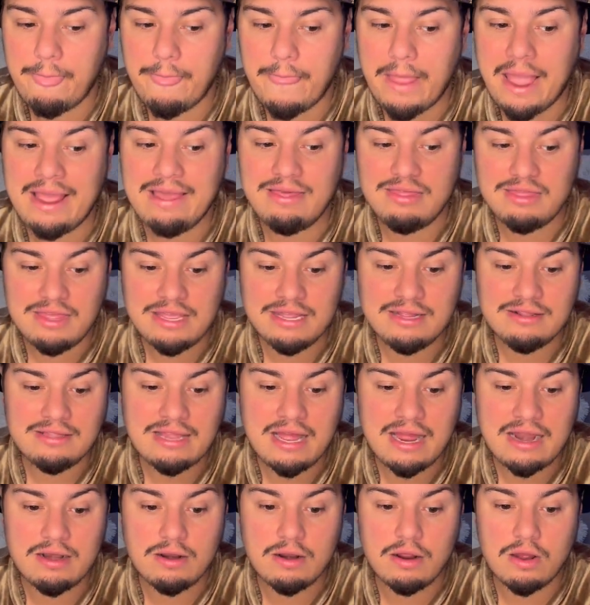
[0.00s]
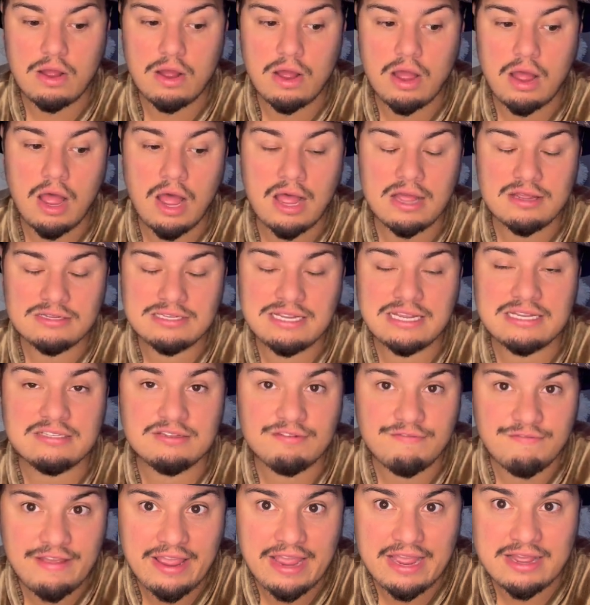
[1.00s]
I think that us as
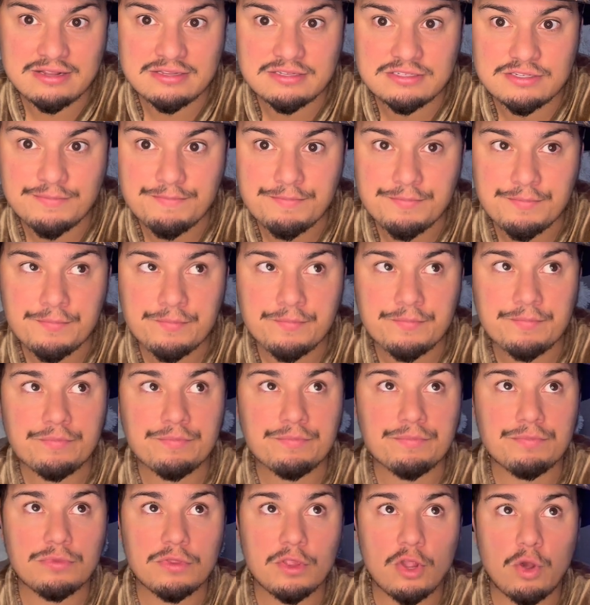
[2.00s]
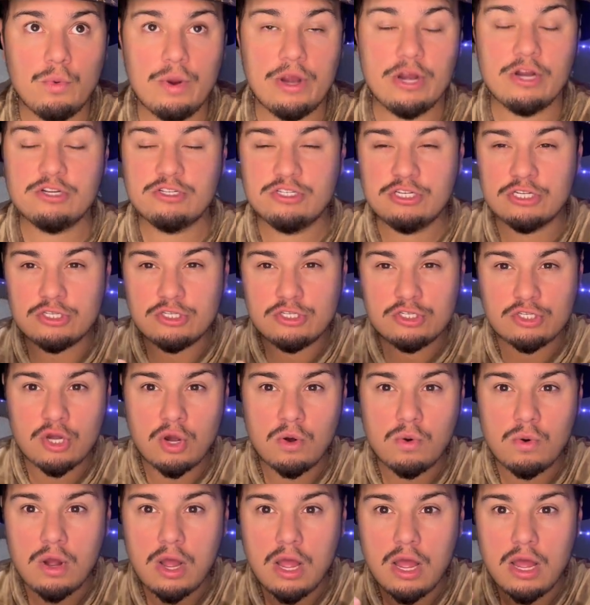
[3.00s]
fans, we are just
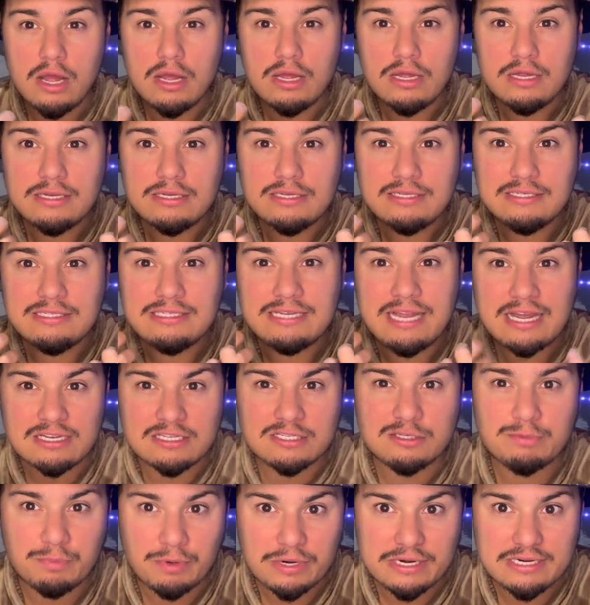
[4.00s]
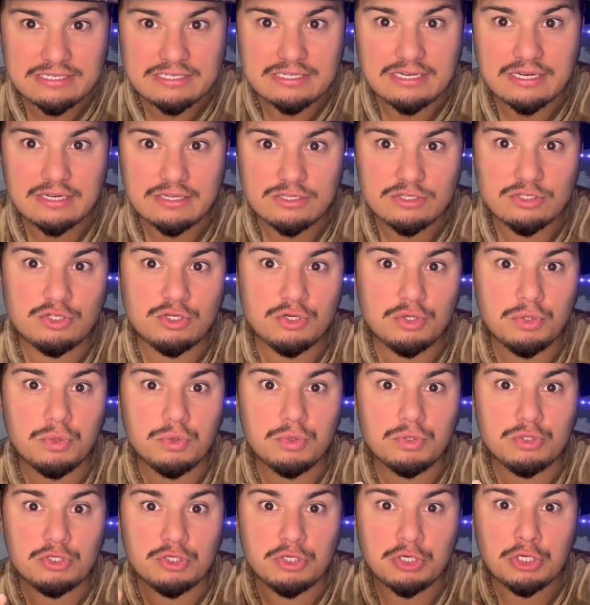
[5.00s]
so desperate to
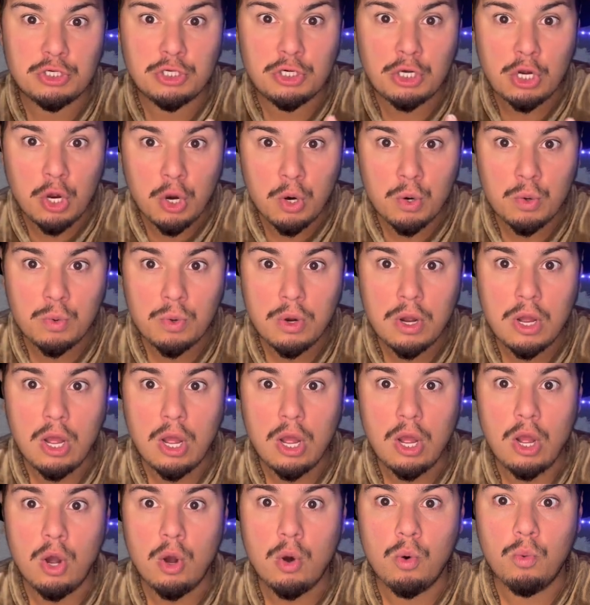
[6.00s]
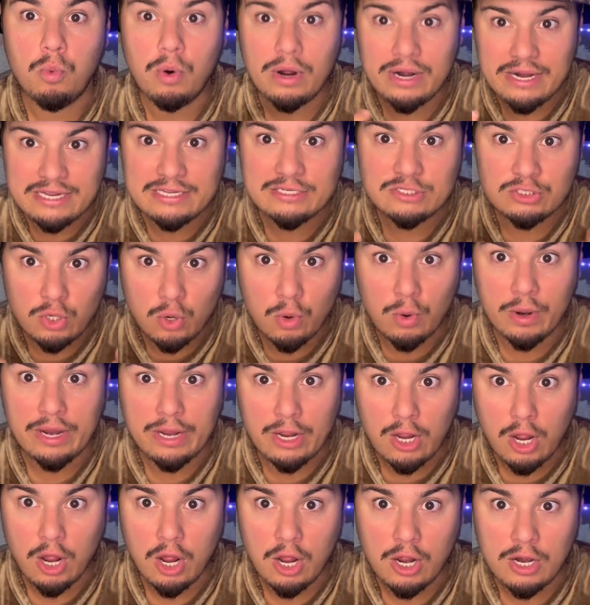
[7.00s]
know what is going
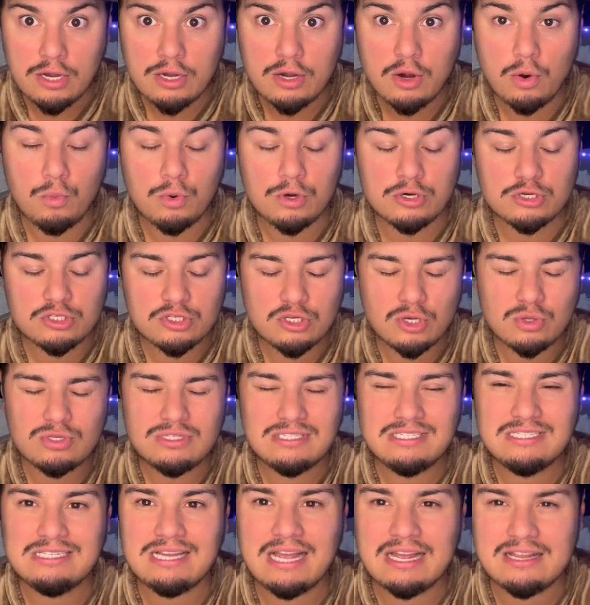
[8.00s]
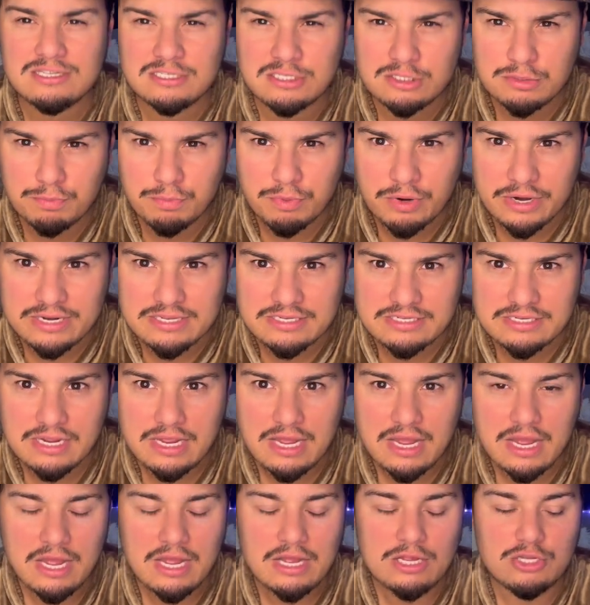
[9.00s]
on. We're so desperate
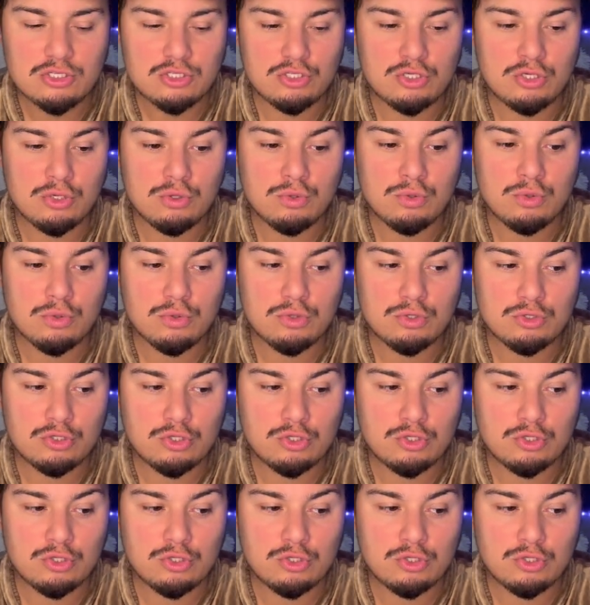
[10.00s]
to